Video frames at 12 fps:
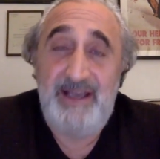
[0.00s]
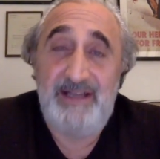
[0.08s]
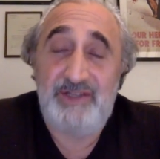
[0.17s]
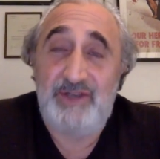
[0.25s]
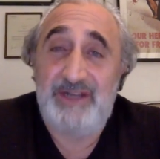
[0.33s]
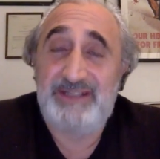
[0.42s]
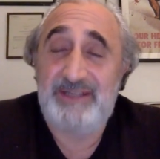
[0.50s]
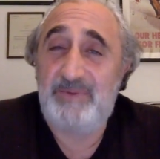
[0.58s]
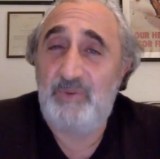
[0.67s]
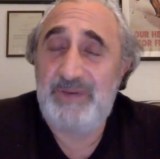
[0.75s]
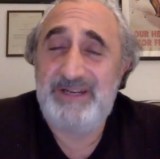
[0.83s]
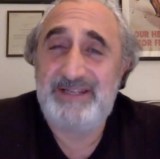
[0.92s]
And so I said,
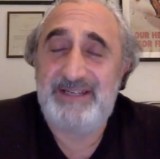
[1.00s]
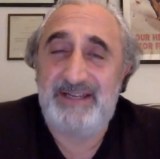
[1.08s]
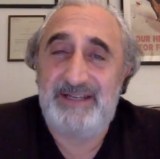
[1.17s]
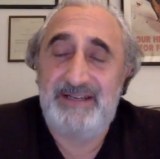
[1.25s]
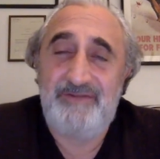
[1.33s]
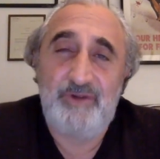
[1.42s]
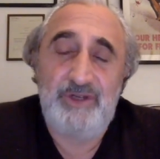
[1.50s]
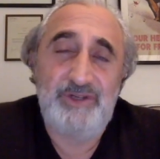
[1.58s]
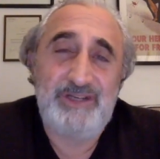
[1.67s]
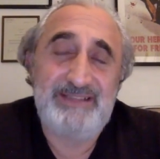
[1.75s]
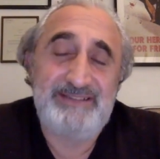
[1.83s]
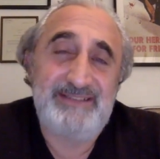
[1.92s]
but wait a second, if we
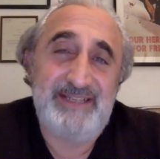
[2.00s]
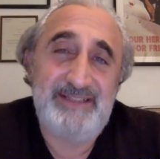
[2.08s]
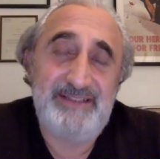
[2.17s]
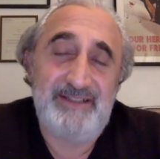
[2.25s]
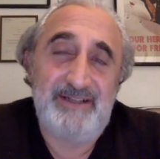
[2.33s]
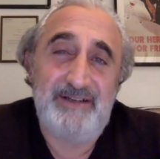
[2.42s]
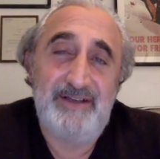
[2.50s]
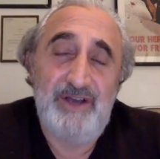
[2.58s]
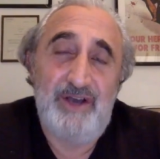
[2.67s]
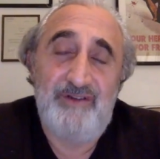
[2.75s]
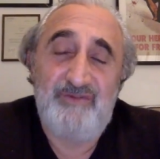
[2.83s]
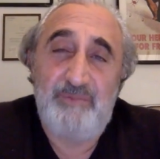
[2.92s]
look at data
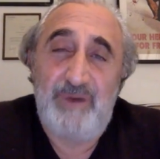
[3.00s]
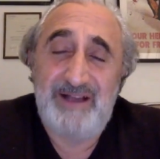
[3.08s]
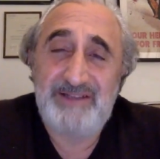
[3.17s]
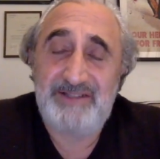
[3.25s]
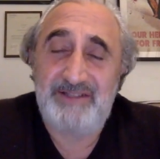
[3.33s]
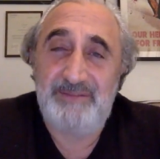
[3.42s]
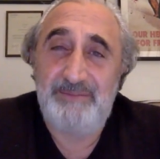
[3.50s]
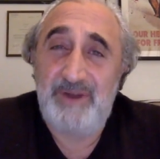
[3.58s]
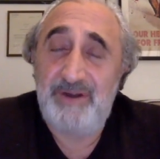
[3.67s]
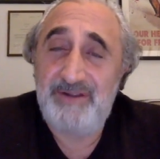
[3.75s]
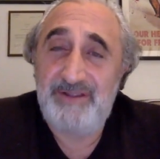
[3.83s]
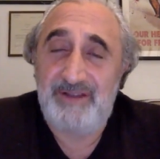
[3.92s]
of Boston
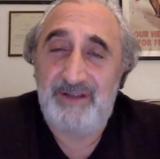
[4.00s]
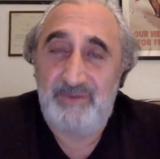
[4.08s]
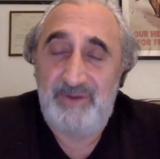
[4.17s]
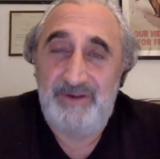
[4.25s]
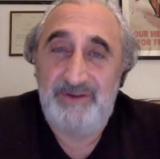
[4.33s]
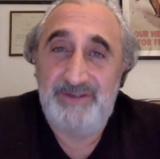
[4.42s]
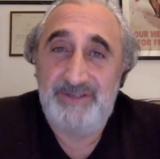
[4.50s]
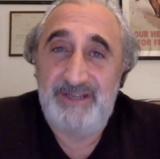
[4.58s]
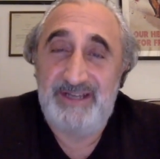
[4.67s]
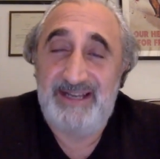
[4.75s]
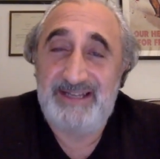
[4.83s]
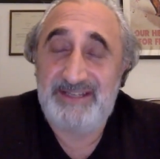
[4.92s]
marathon runners,
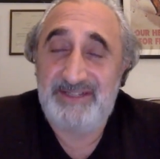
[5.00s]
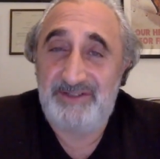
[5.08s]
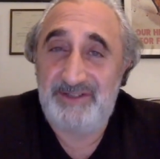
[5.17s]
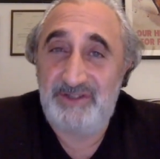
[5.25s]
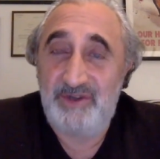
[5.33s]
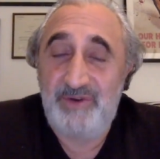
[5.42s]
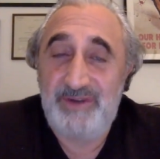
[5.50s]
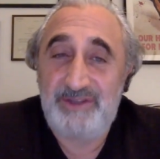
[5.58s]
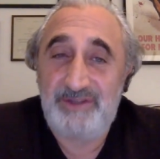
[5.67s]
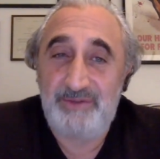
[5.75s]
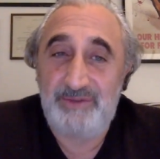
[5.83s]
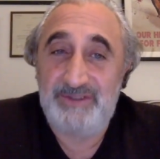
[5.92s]
and I started going
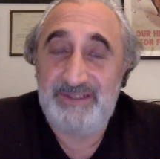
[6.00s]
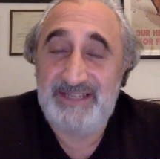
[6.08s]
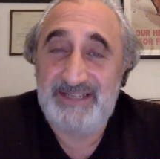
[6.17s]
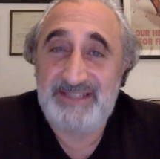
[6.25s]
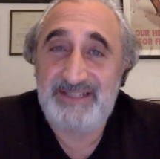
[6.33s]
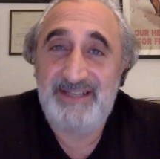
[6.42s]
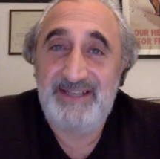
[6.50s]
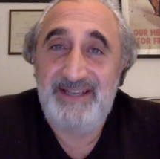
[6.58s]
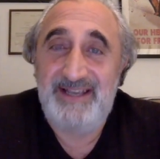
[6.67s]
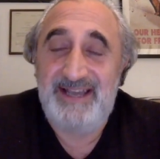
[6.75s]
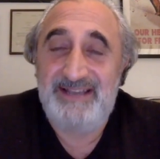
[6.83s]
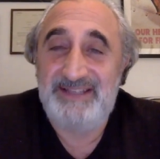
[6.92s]
through the list,
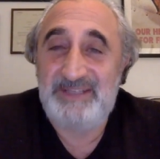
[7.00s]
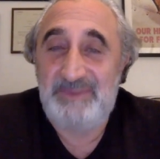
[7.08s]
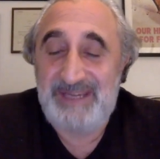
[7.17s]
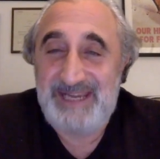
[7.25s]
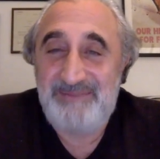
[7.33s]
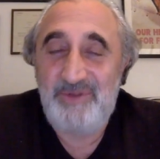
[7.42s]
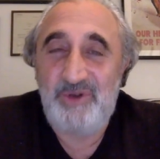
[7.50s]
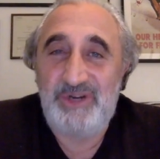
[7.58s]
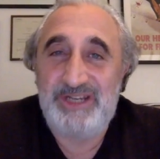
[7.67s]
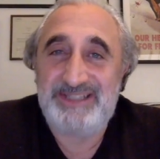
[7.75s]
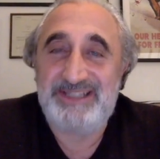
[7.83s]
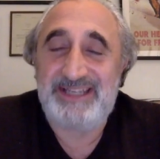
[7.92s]
and this became
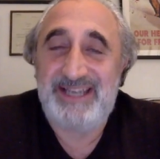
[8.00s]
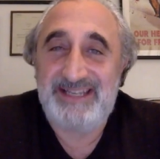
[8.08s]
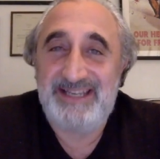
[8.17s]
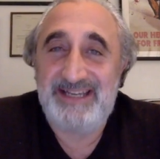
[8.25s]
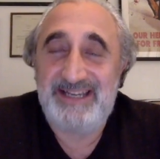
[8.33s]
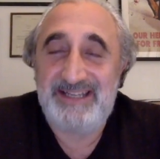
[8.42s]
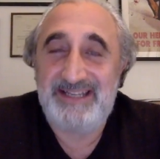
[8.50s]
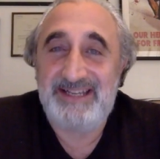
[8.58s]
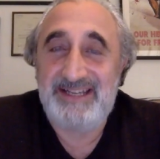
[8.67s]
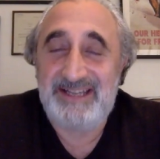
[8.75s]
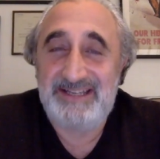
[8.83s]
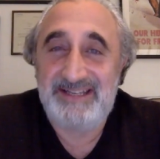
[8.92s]
known as the Kenya,
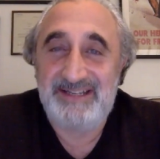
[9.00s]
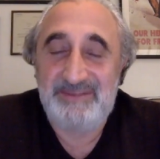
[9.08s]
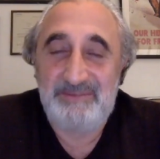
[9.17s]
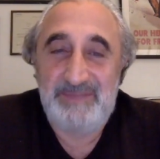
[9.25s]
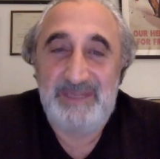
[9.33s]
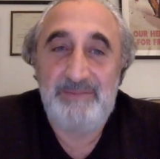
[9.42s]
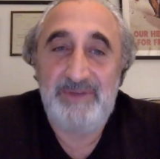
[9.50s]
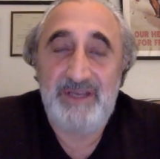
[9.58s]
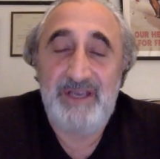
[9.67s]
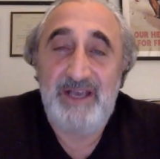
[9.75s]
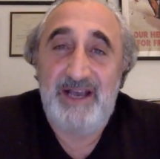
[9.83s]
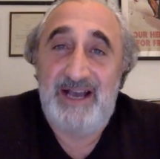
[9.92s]
Kenya, Kenya meme.
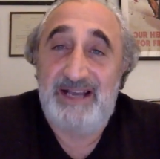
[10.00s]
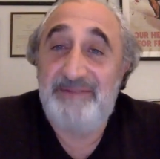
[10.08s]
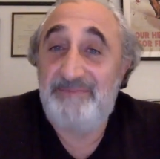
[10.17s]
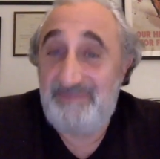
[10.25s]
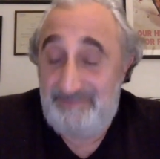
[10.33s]
I